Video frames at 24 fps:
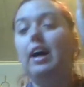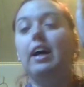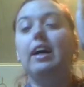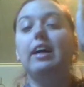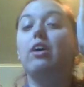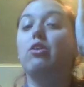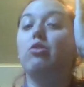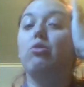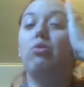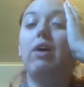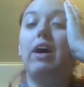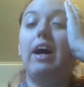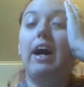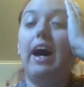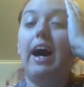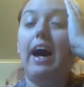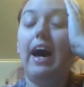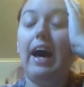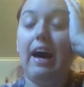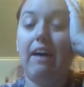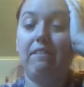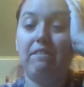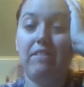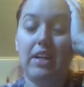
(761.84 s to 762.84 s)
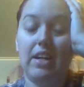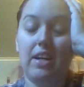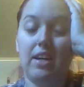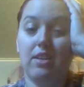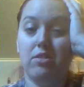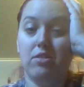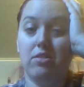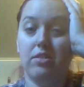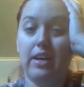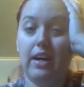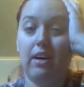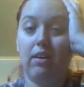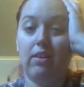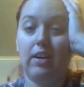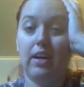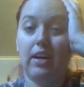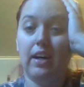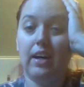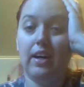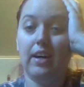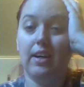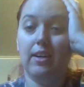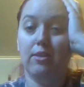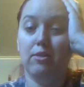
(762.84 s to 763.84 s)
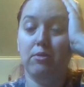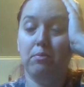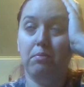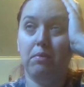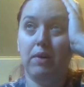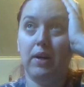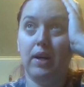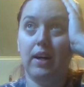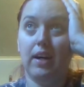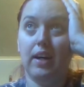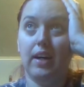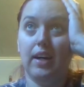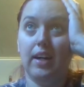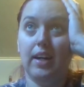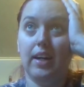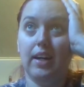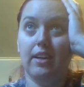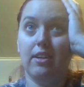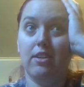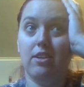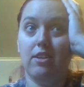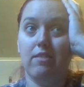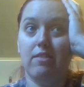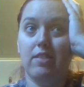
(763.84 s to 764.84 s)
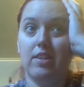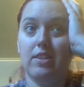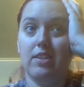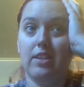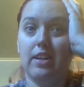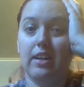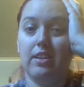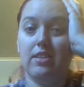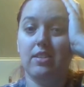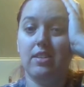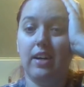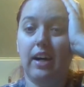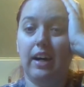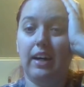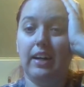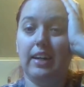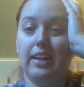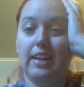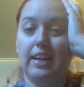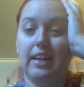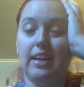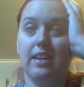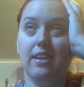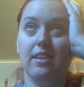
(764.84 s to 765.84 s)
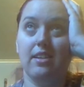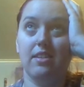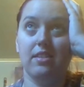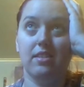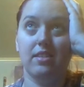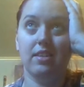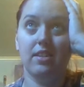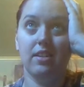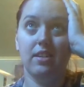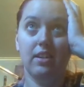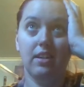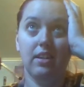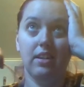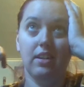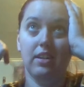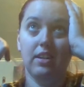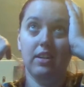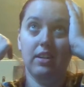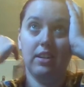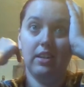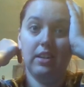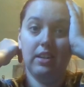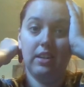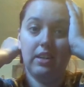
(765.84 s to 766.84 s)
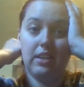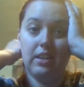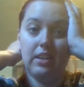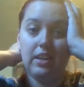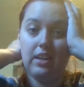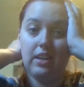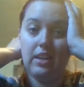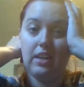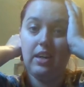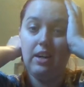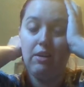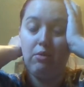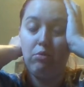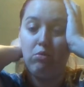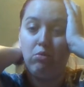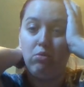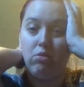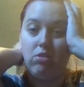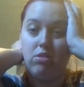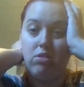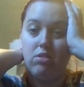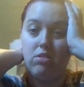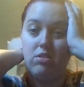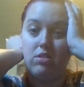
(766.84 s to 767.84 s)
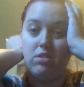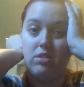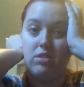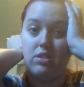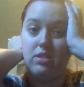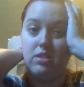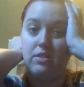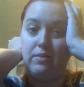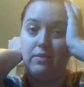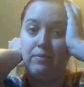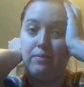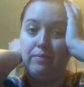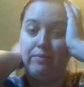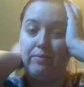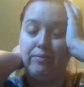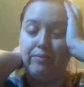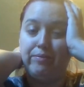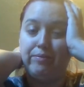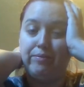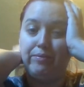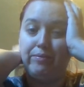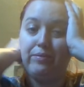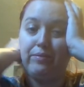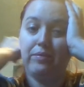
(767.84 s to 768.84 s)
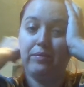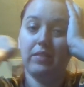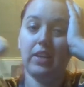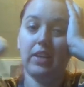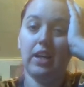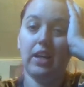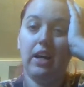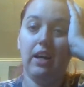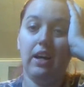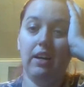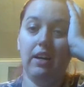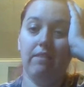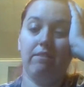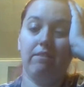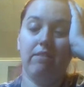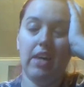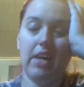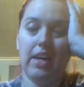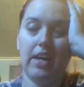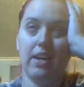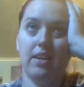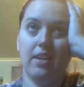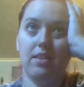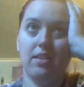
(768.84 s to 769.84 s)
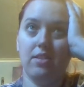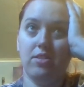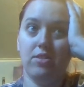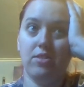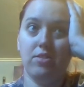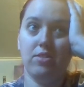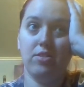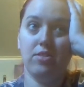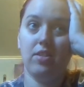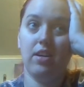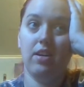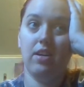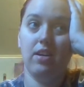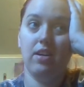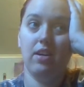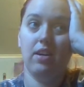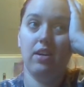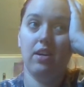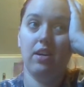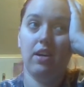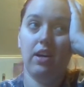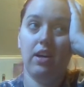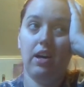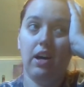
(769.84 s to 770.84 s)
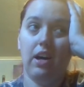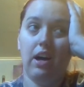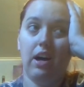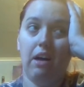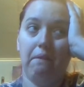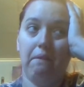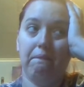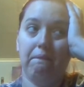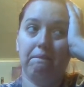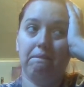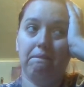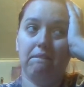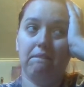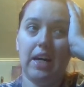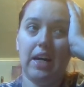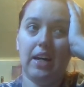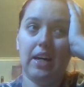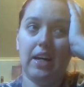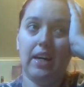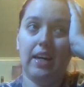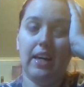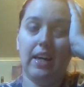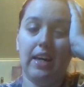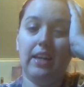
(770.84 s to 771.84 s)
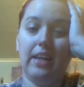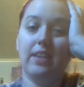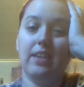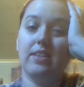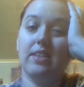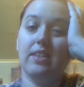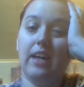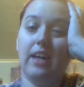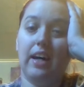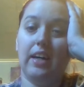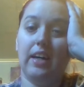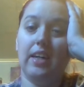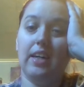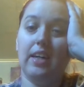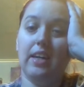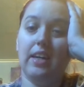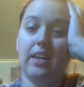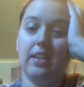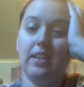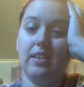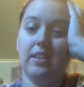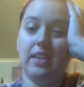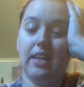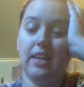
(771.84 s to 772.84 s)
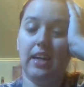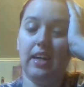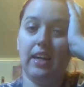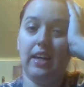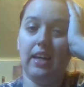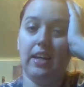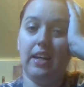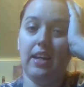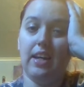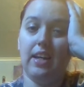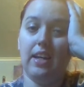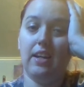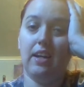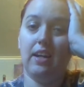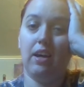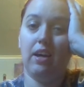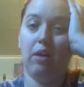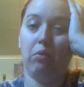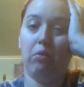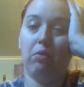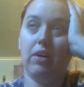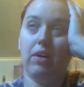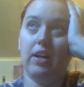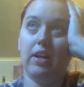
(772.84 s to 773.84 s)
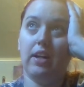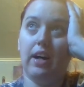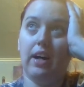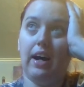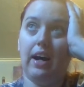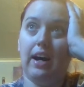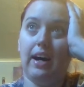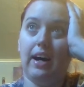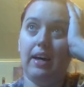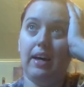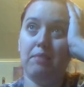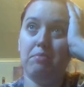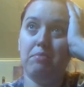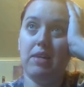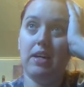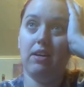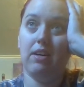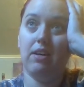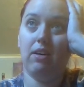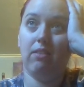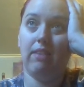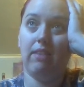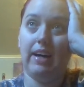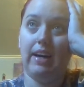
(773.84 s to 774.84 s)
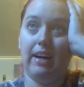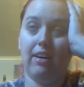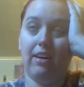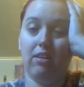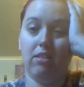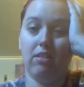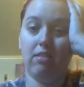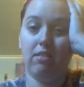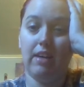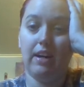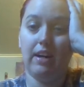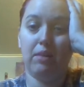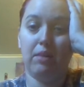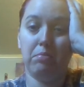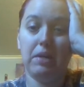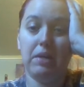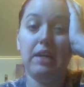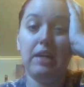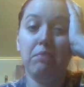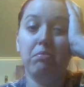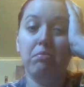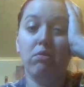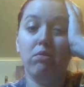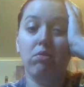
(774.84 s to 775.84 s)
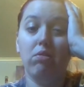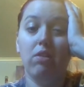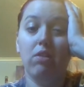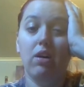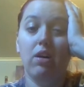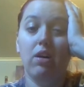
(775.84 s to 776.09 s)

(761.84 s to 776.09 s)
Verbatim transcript: because what happened is now guys my nervous anxiety is get worse Man's my anxiety is kicking in. When I be around crowd people,